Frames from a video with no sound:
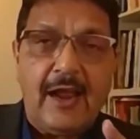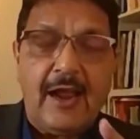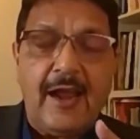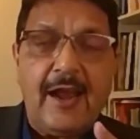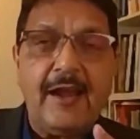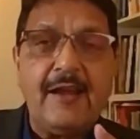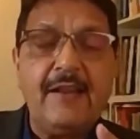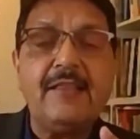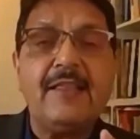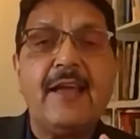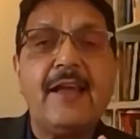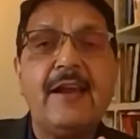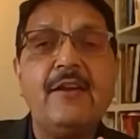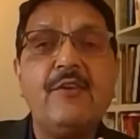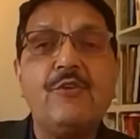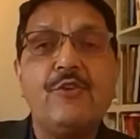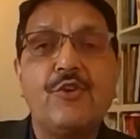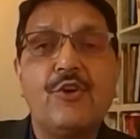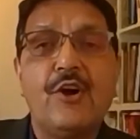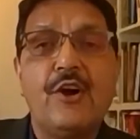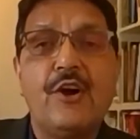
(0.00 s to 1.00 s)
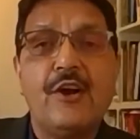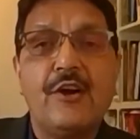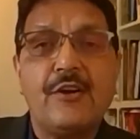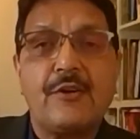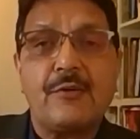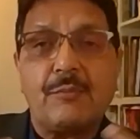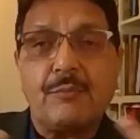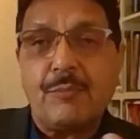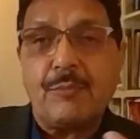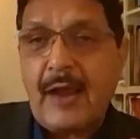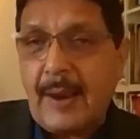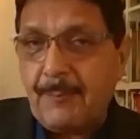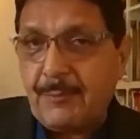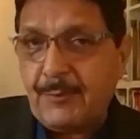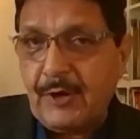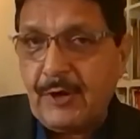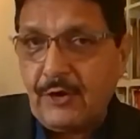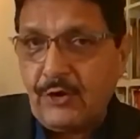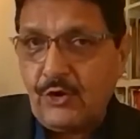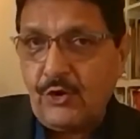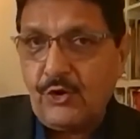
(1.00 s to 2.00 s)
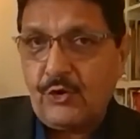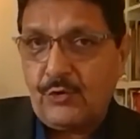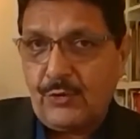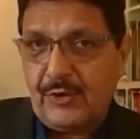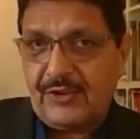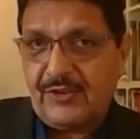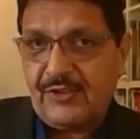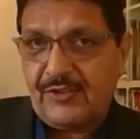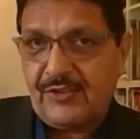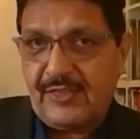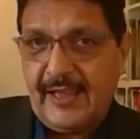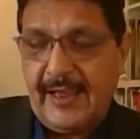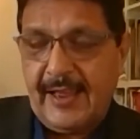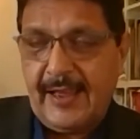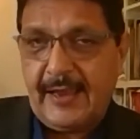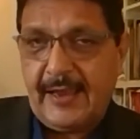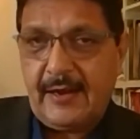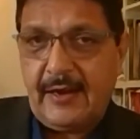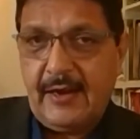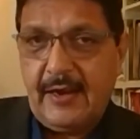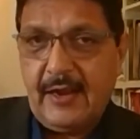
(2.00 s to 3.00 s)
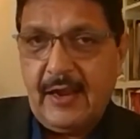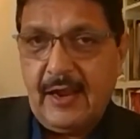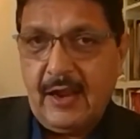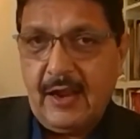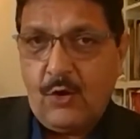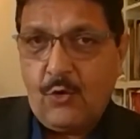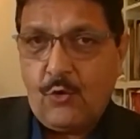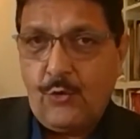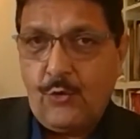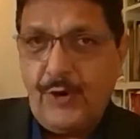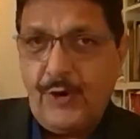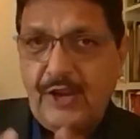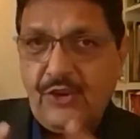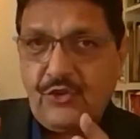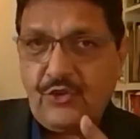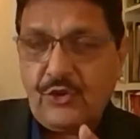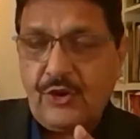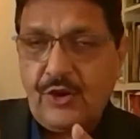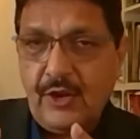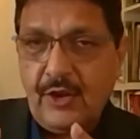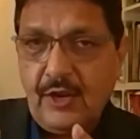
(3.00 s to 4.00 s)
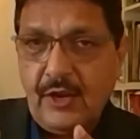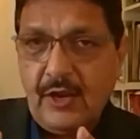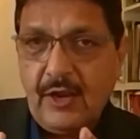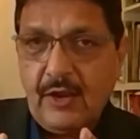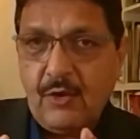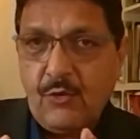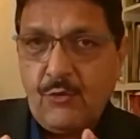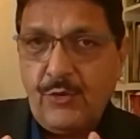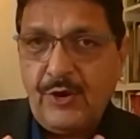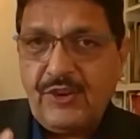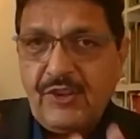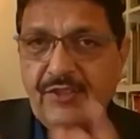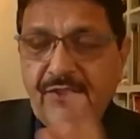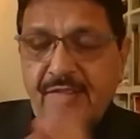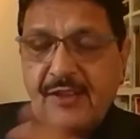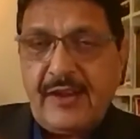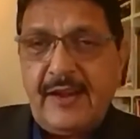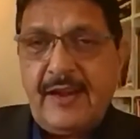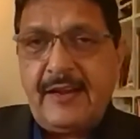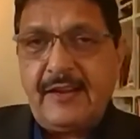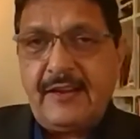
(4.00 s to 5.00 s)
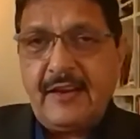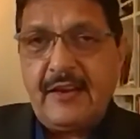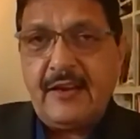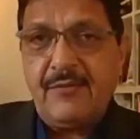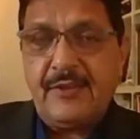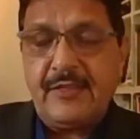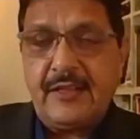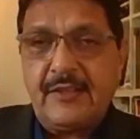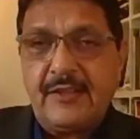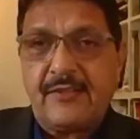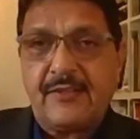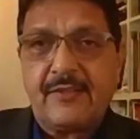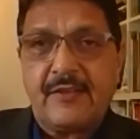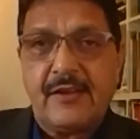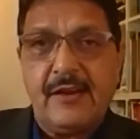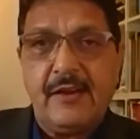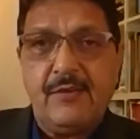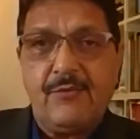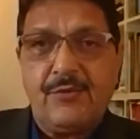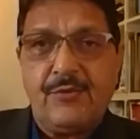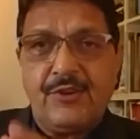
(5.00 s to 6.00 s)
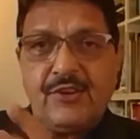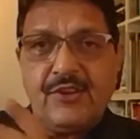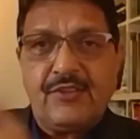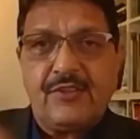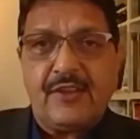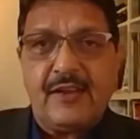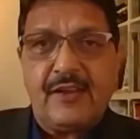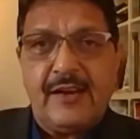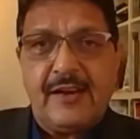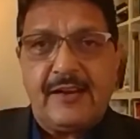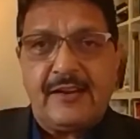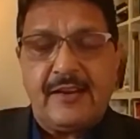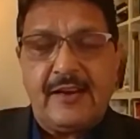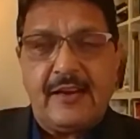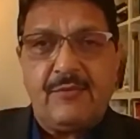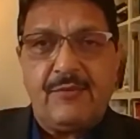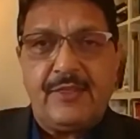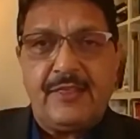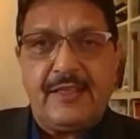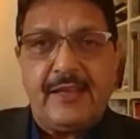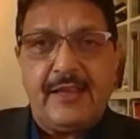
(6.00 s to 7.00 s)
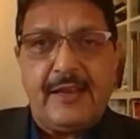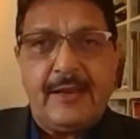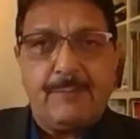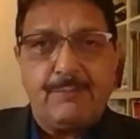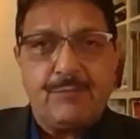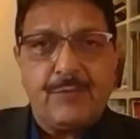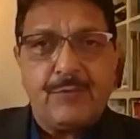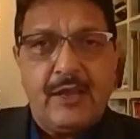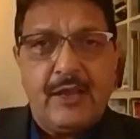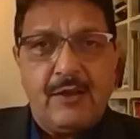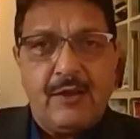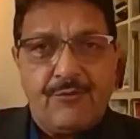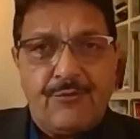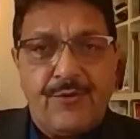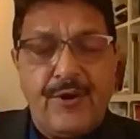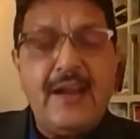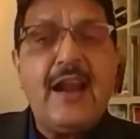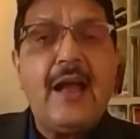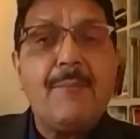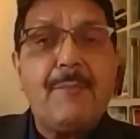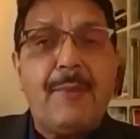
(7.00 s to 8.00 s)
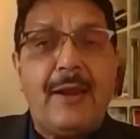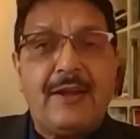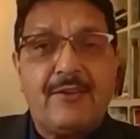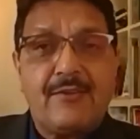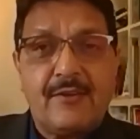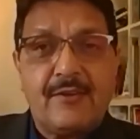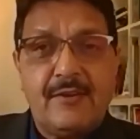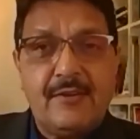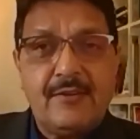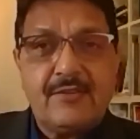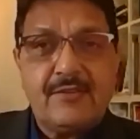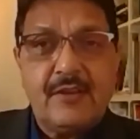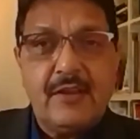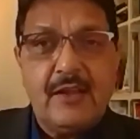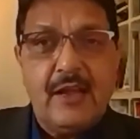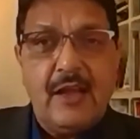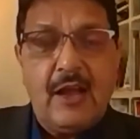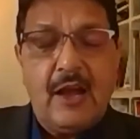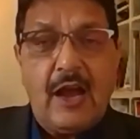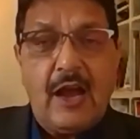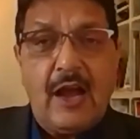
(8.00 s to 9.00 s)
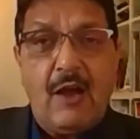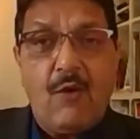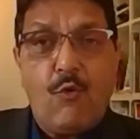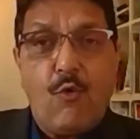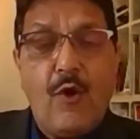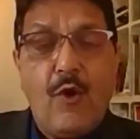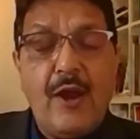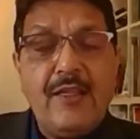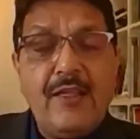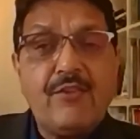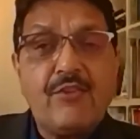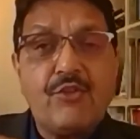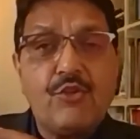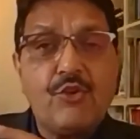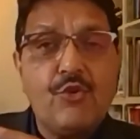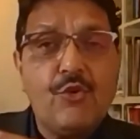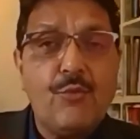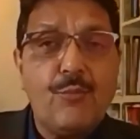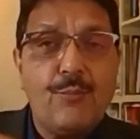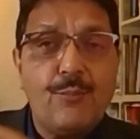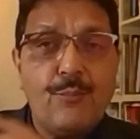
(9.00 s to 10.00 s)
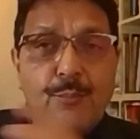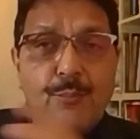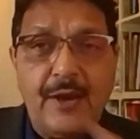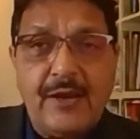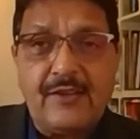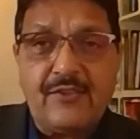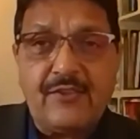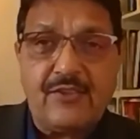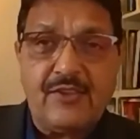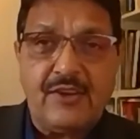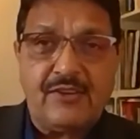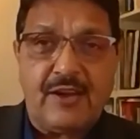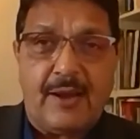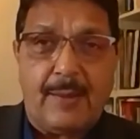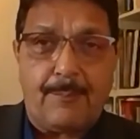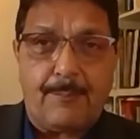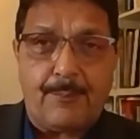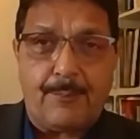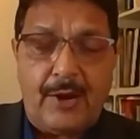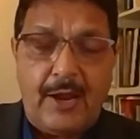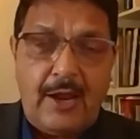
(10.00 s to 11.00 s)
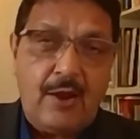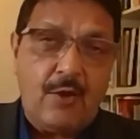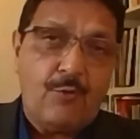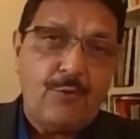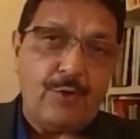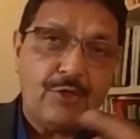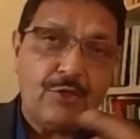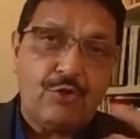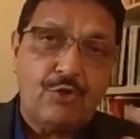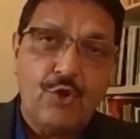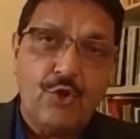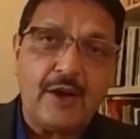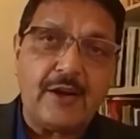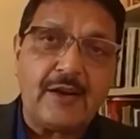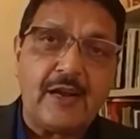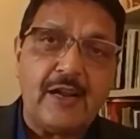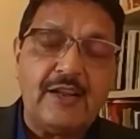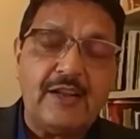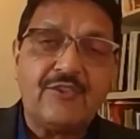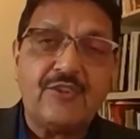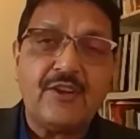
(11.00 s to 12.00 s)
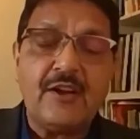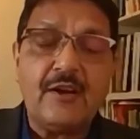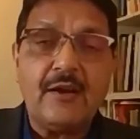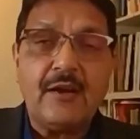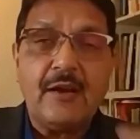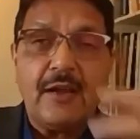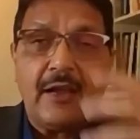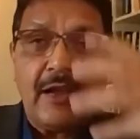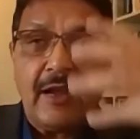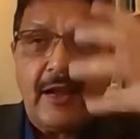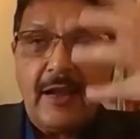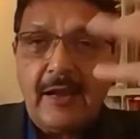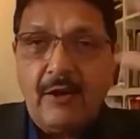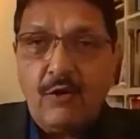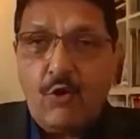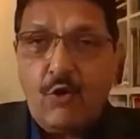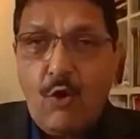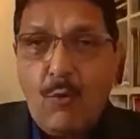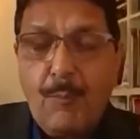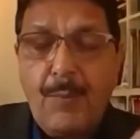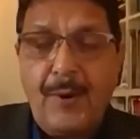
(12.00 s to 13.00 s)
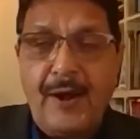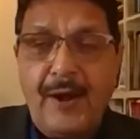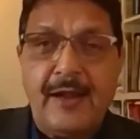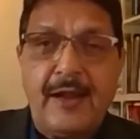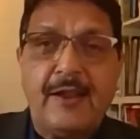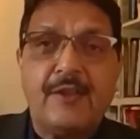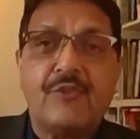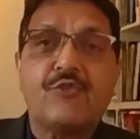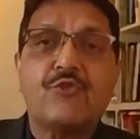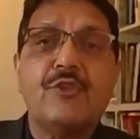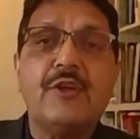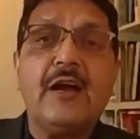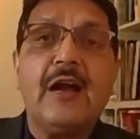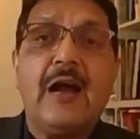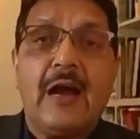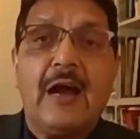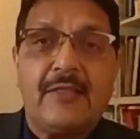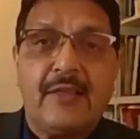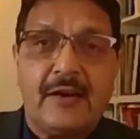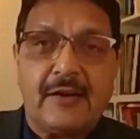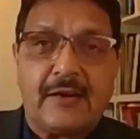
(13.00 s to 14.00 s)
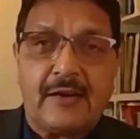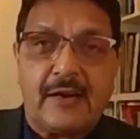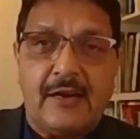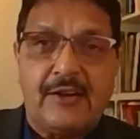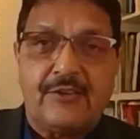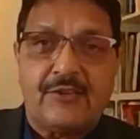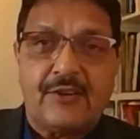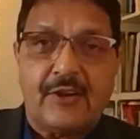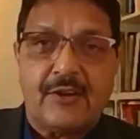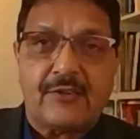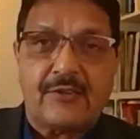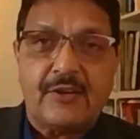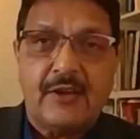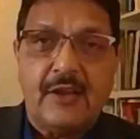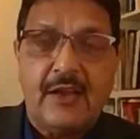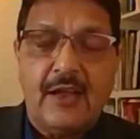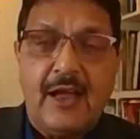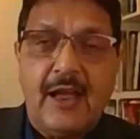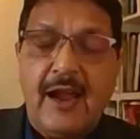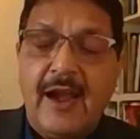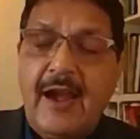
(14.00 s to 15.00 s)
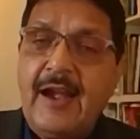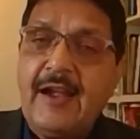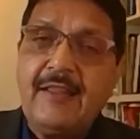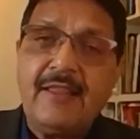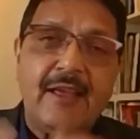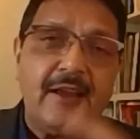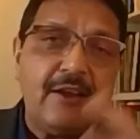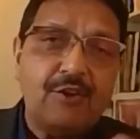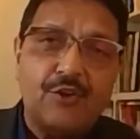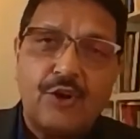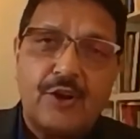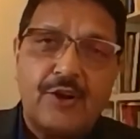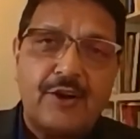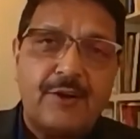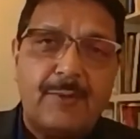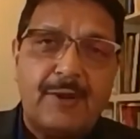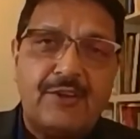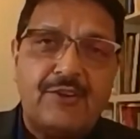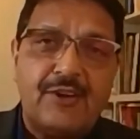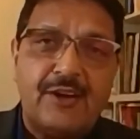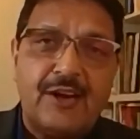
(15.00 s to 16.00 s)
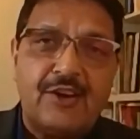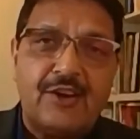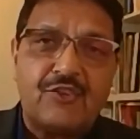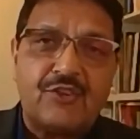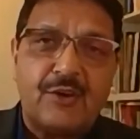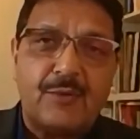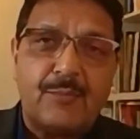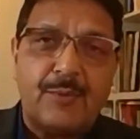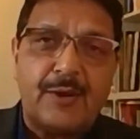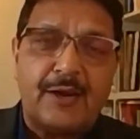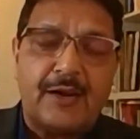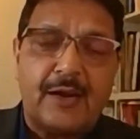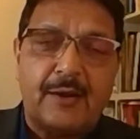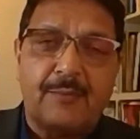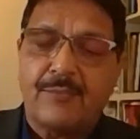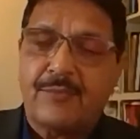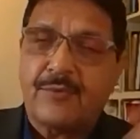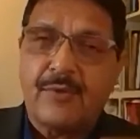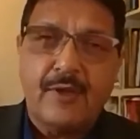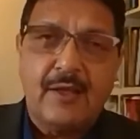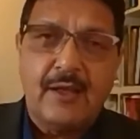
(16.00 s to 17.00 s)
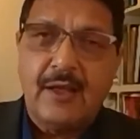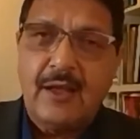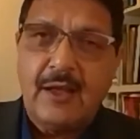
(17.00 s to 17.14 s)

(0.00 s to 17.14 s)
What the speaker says: and then your aptitude which is there, which is connected with the skill, which is connected with the fundamentals. Once you mix it up with your culture and openness to the other cultures, and then your imagination becomes,